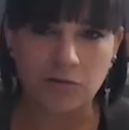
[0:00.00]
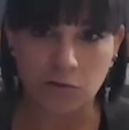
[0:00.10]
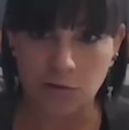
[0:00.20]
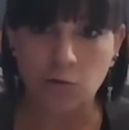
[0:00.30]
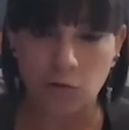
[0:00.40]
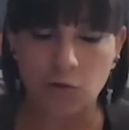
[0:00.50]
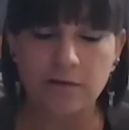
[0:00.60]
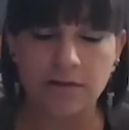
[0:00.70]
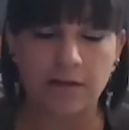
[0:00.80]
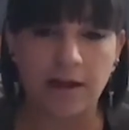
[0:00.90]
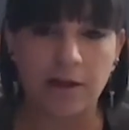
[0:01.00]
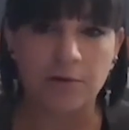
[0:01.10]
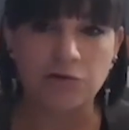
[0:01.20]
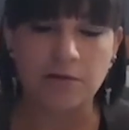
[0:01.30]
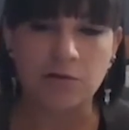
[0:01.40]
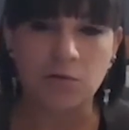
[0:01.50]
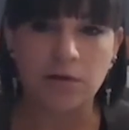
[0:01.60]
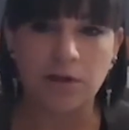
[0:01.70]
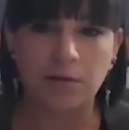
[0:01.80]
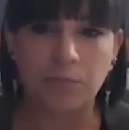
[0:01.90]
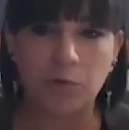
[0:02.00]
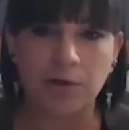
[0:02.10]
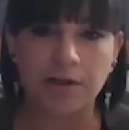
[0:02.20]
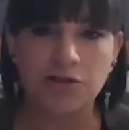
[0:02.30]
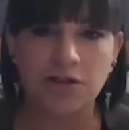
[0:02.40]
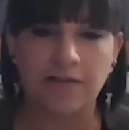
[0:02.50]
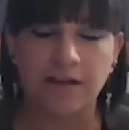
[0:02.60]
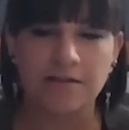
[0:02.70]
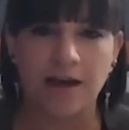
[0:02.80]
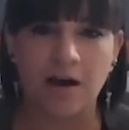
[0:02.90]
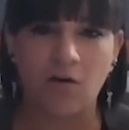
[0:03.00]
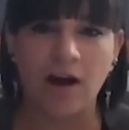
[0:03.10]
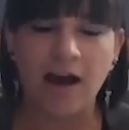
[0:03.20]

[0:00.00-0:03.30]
schools in an elementary school in Portage, and that's how